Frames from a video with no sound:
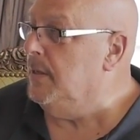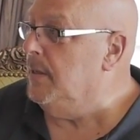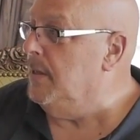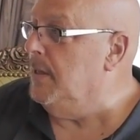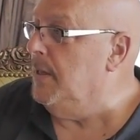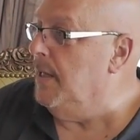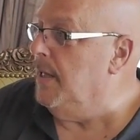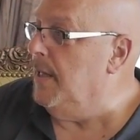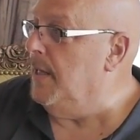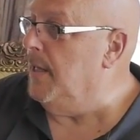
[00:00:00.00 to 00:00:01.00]

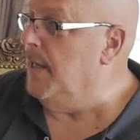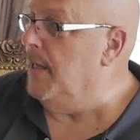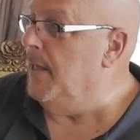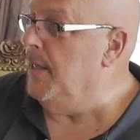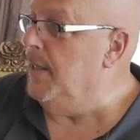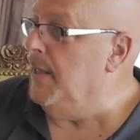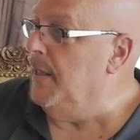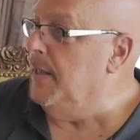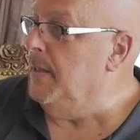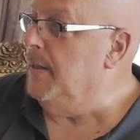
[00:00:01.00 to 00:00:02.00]

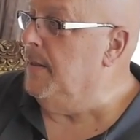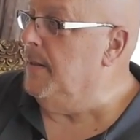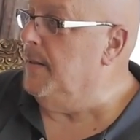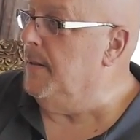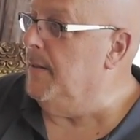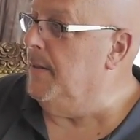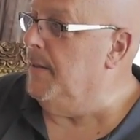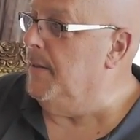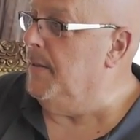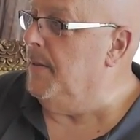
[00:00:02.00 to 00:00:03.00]

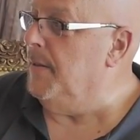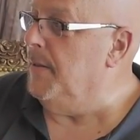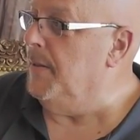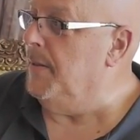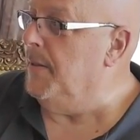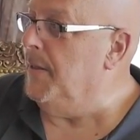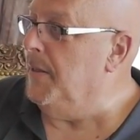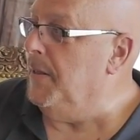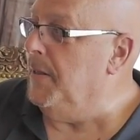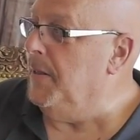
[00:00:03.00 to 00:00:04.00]

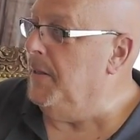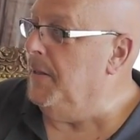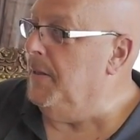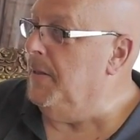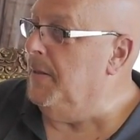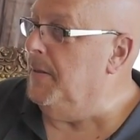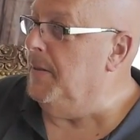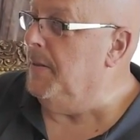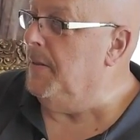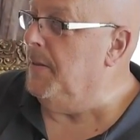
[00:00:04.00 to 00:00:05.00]

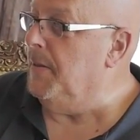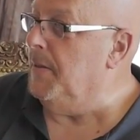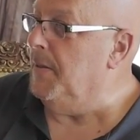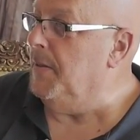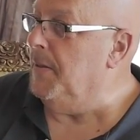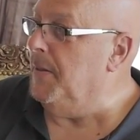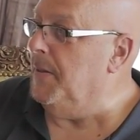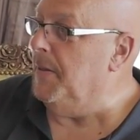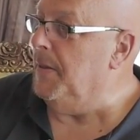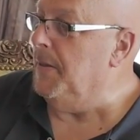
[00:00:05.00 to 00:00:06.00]

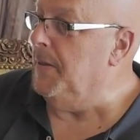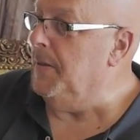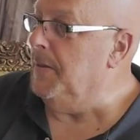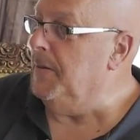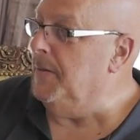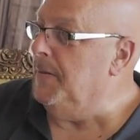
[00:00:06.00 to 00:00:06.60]
The person shown says nothing.